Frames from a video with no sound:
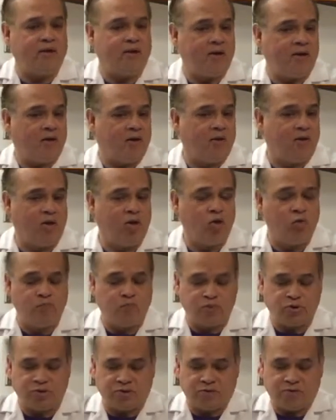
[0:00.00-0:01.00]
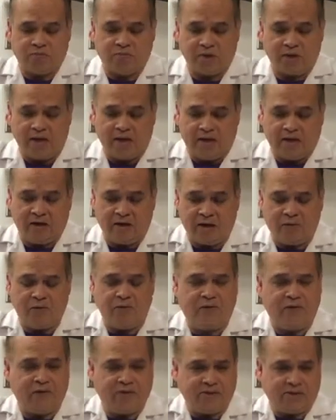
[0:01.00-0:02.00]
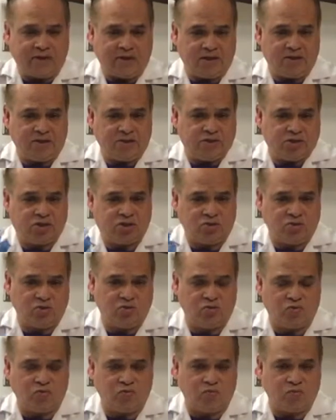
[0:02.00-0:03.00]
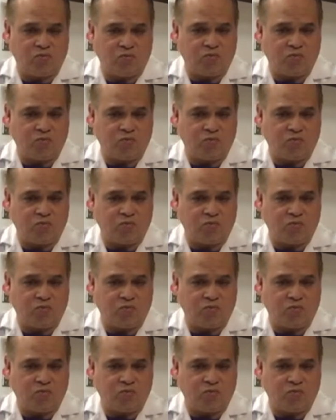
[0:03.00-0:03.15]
uh, loops and other things like this to,